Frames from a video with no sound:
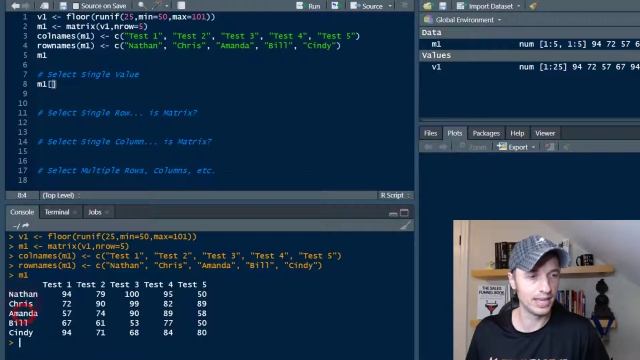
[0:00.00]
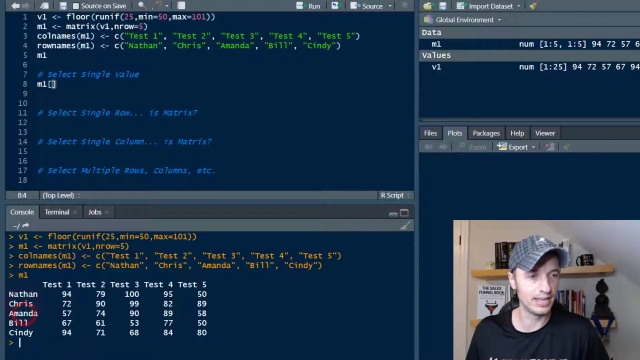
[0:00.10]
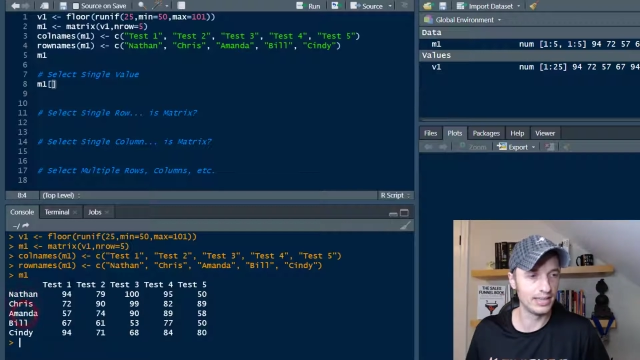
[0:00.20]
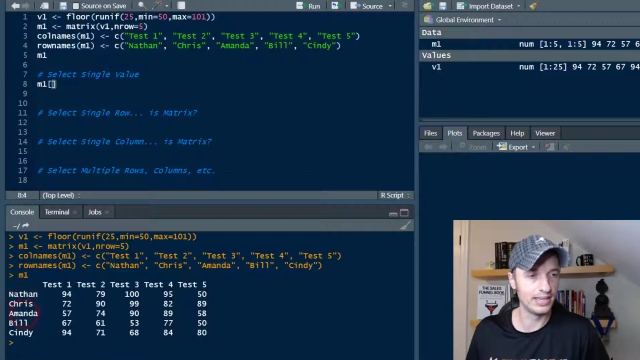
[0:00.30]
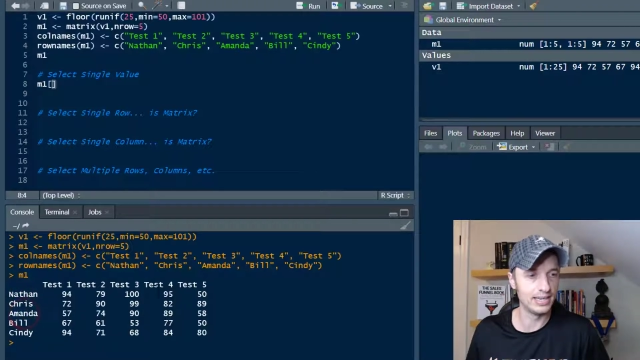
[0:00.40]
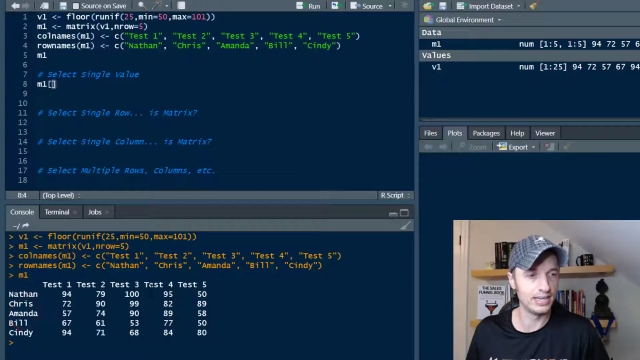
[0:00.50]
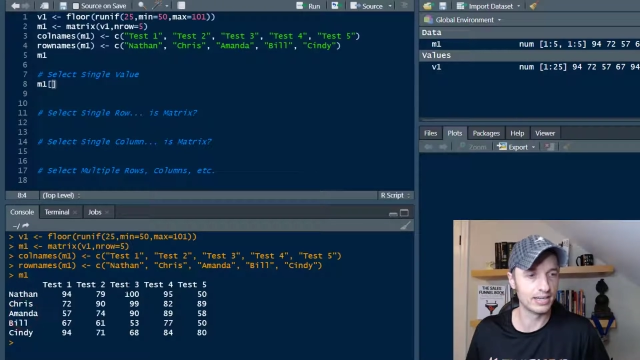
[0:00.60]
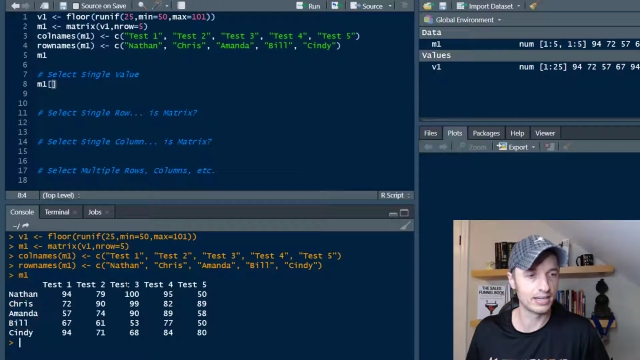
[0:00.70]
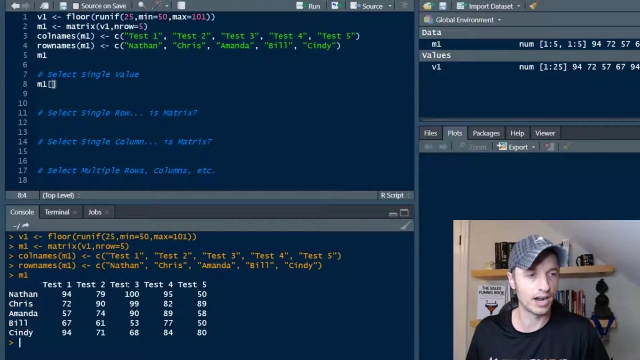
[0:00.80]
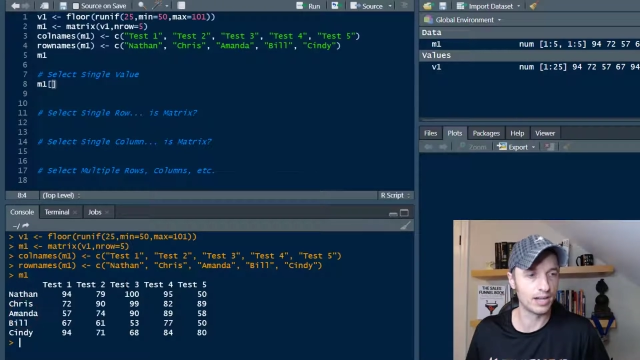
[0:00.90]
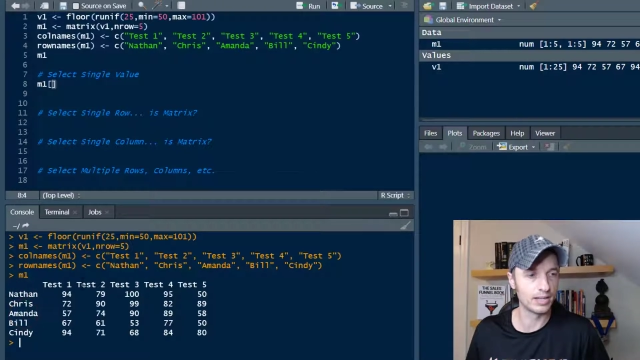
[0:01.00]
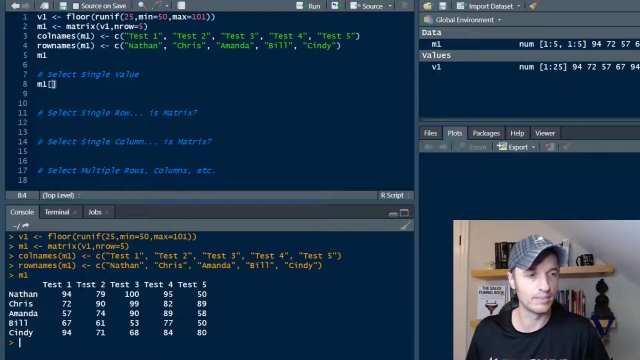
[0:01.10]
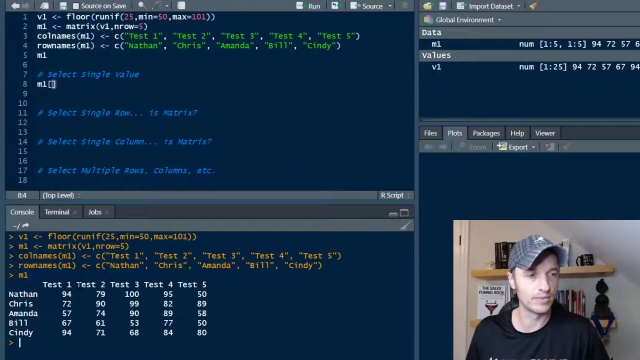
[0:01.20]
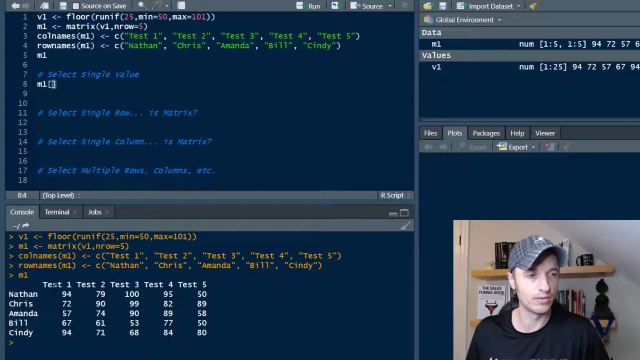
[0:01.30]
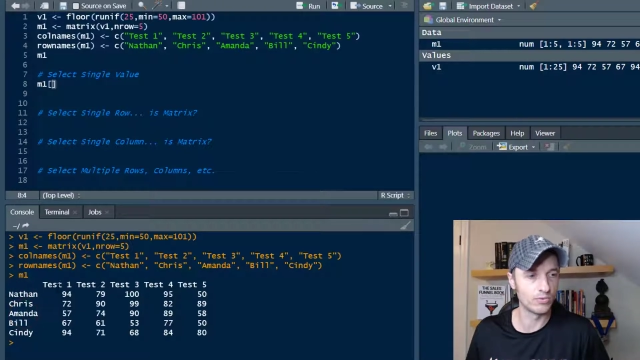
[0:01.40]
and then
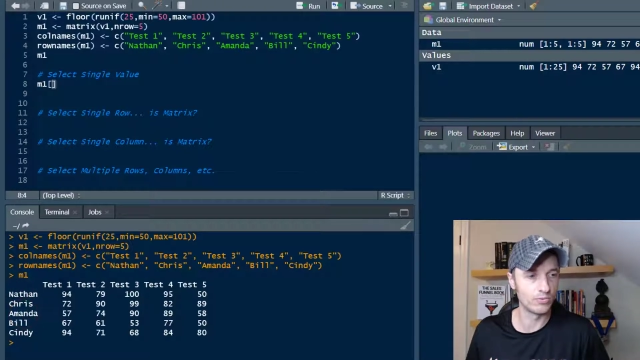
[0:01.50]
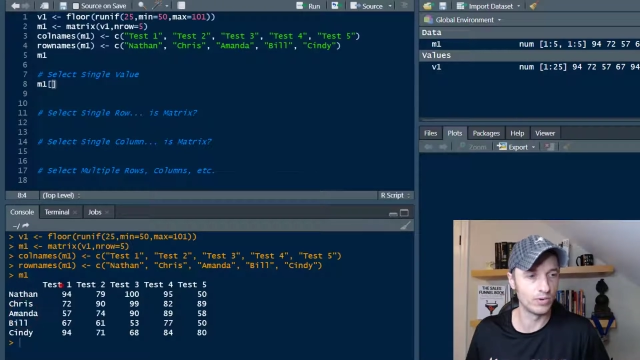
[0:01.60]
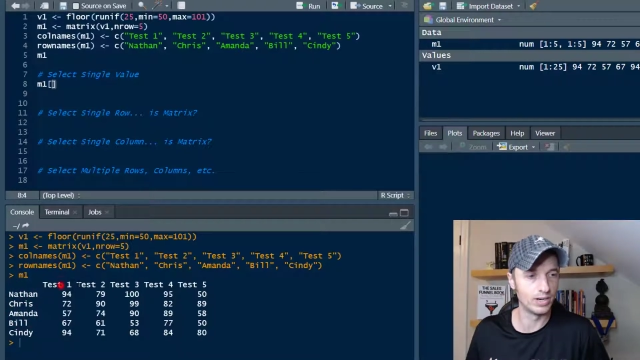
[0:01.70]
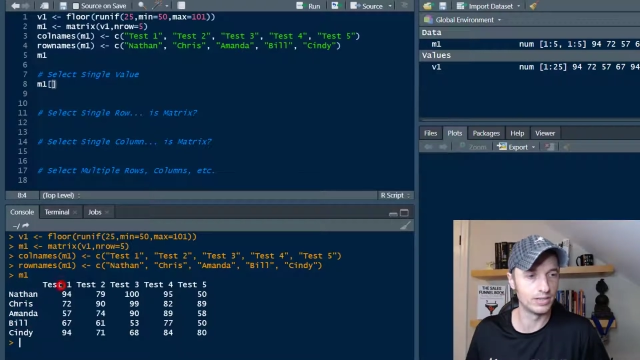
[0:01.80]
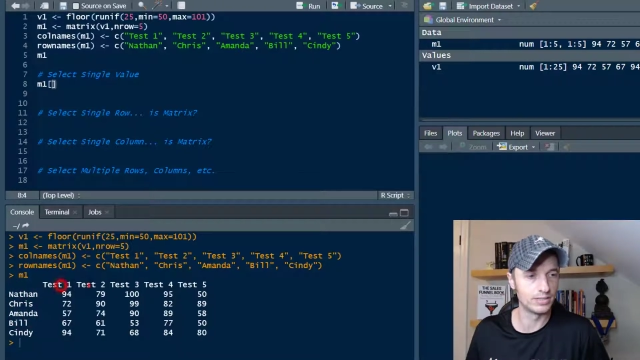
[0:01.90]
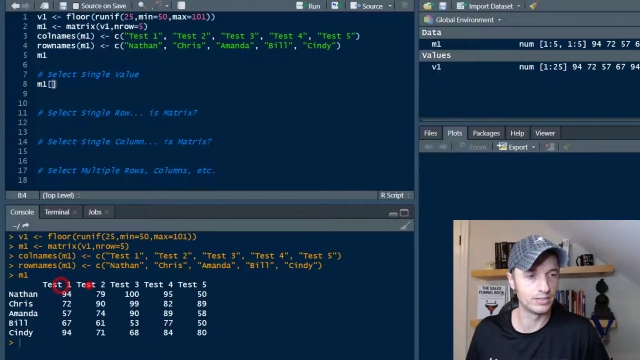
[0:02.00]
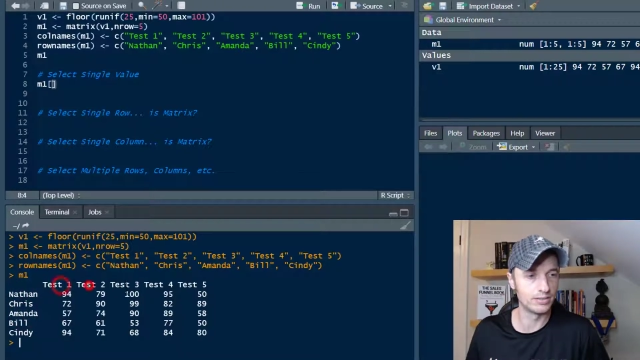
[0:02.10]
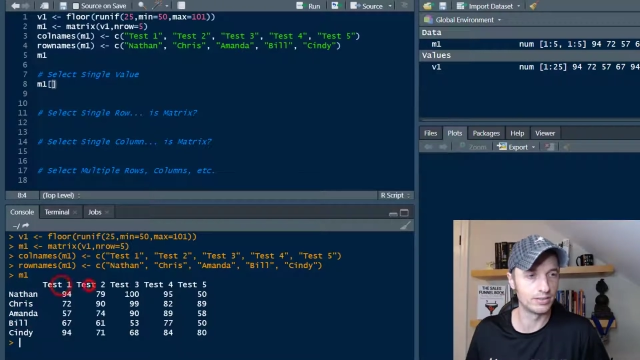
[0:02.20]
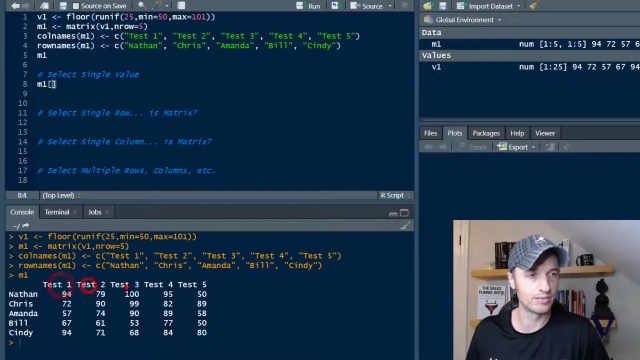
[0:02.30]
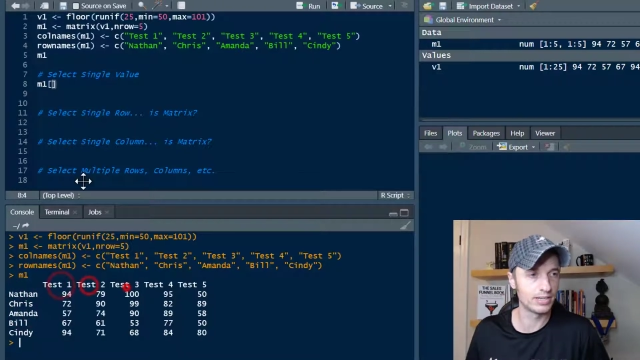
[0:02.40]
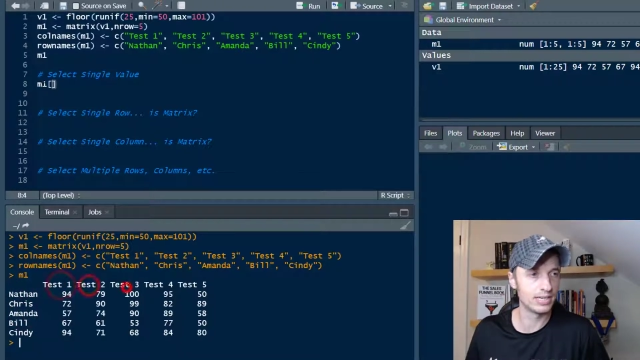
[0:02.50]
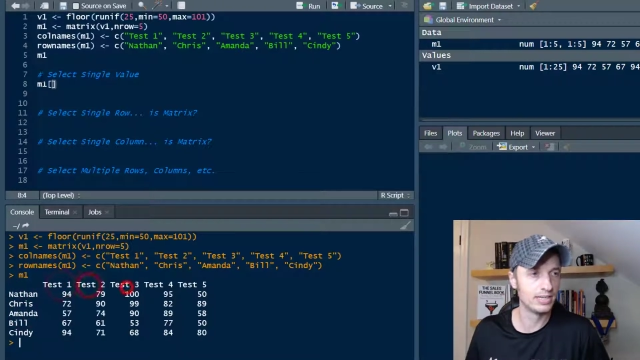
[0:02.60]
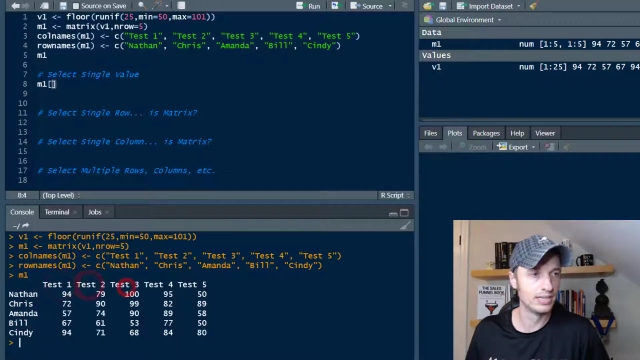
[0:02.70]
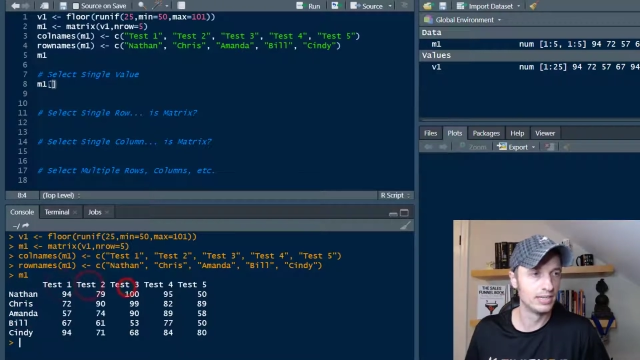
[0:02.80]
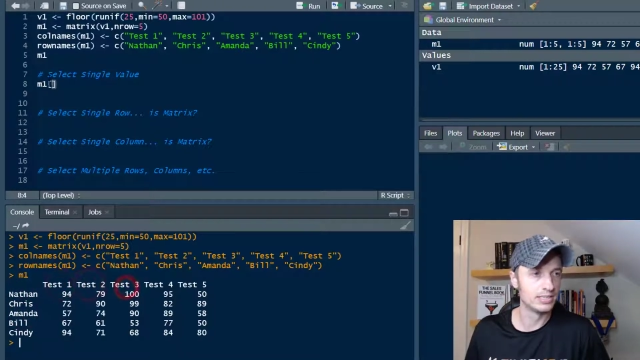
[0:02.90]
column one, two, three.